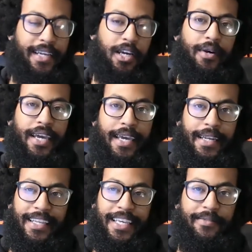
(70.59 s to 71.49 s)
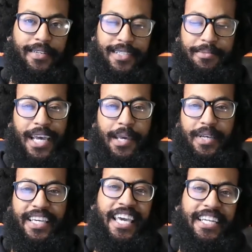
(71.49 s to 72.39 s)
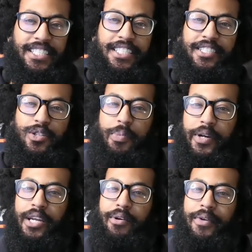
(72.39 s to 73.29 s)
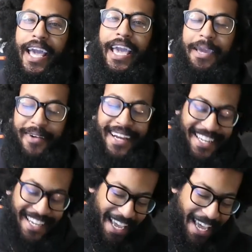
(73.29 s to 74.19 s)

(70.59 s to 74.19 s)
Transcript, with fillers: to go ahead and give us some type of catchy superhero name, right?